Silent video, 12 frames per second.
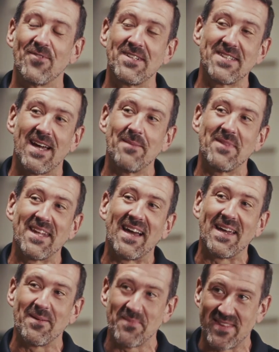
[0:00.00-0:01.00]
every time
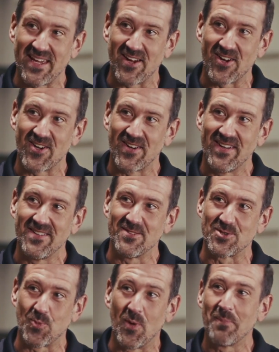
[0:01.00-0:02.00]
that I am there,
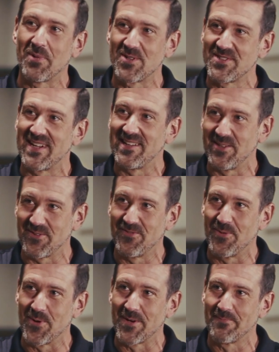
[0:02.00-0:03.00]
there's one person I look
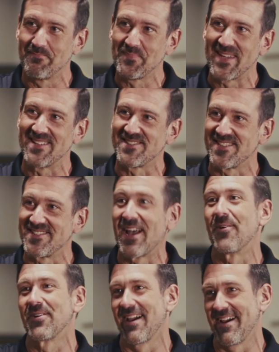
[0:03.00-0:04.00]
for. It's the
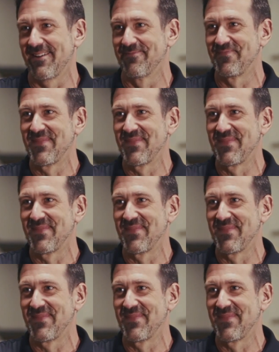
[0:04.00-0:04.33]
sound guy.